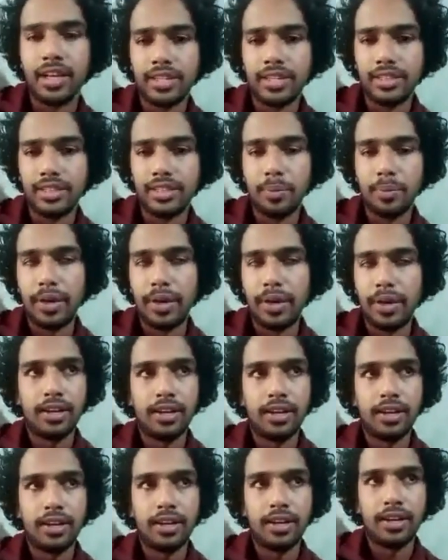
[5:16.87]
target in the
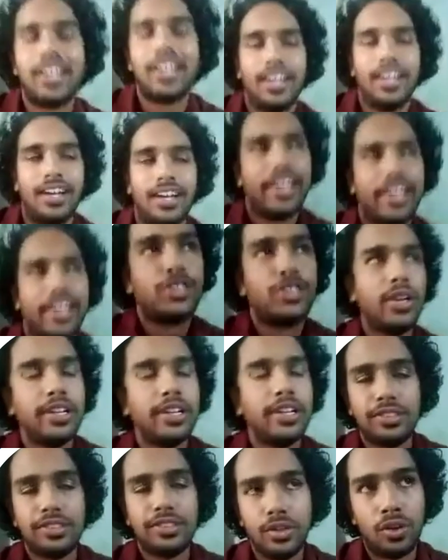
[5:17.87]
bank. Actually, it's
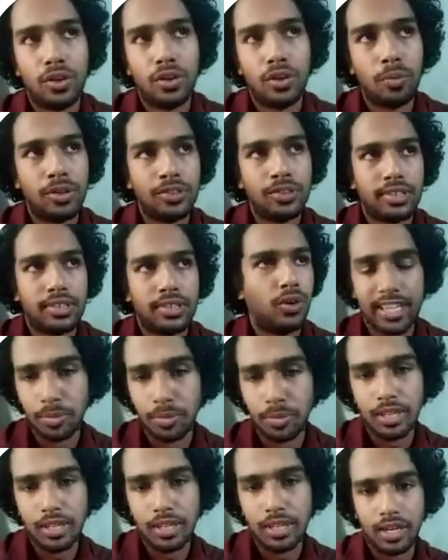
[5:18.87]
almost a uh,
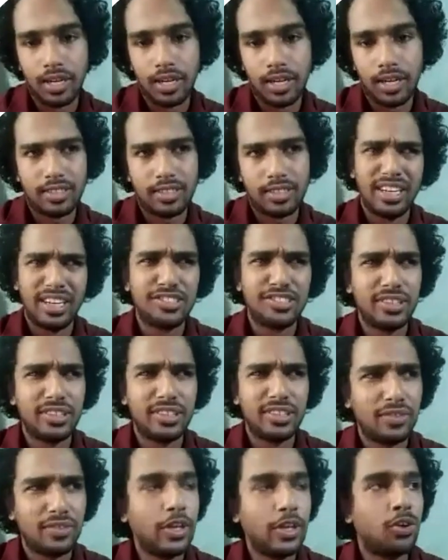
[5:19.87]
gettable target.
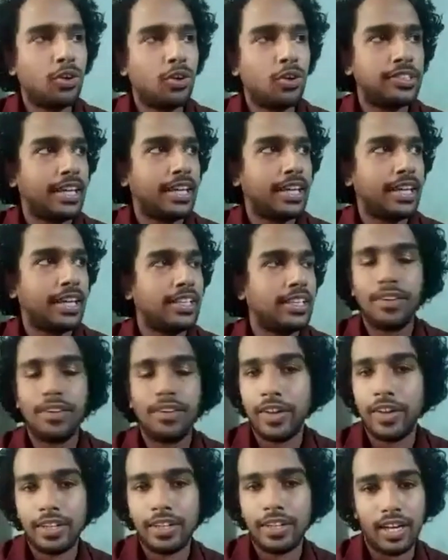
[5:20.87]
We don't say the
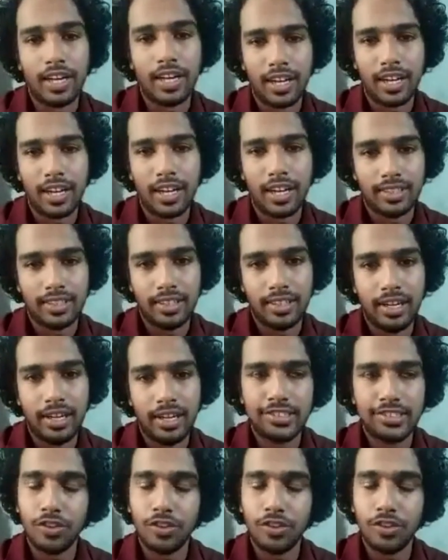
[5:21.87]
word target. It's
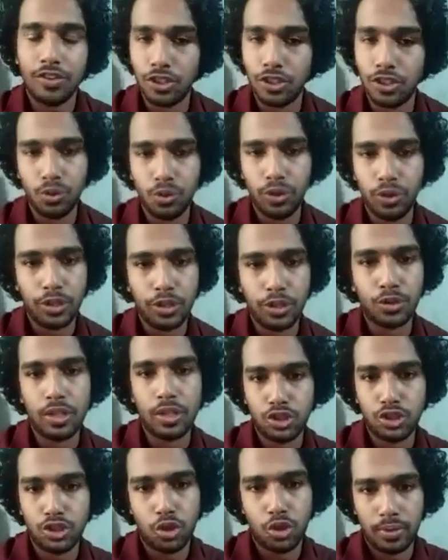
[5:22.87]
our duty to do
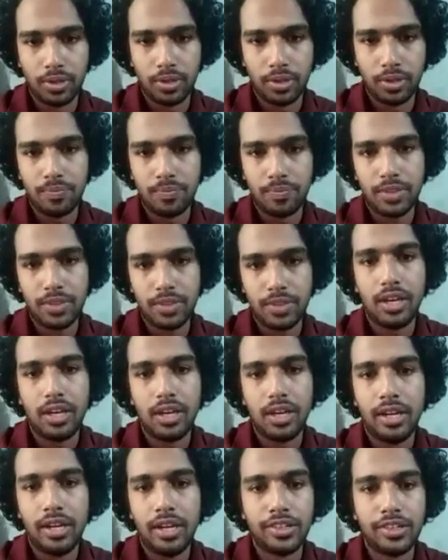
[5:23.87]
the job.
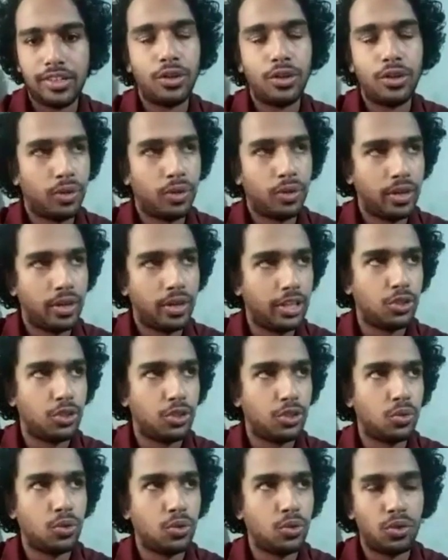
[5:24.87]
It's our duty
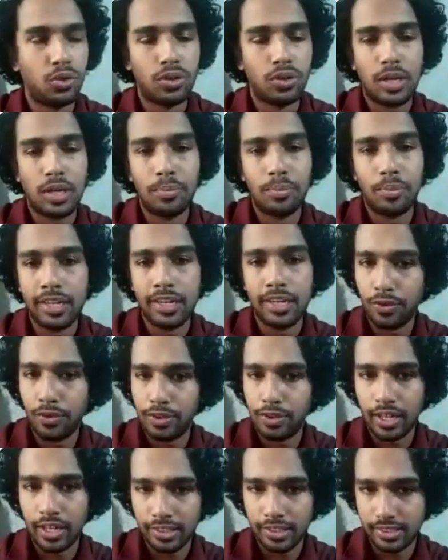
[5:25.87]
to complete our
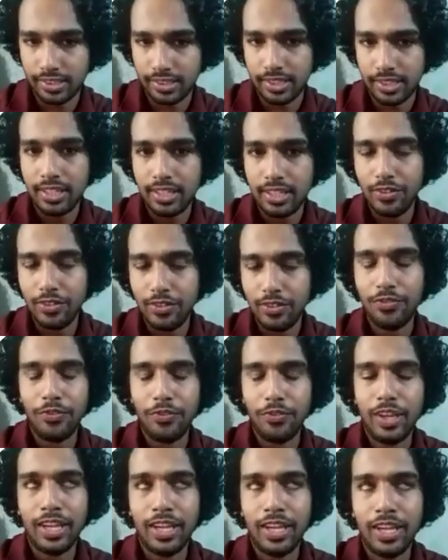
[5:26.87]
task.
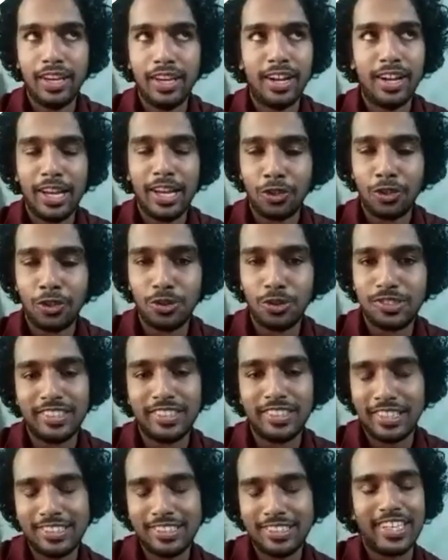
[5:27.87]
We like to
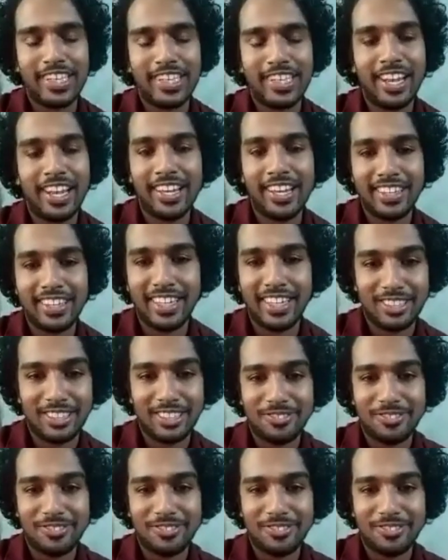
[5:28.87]
say like that.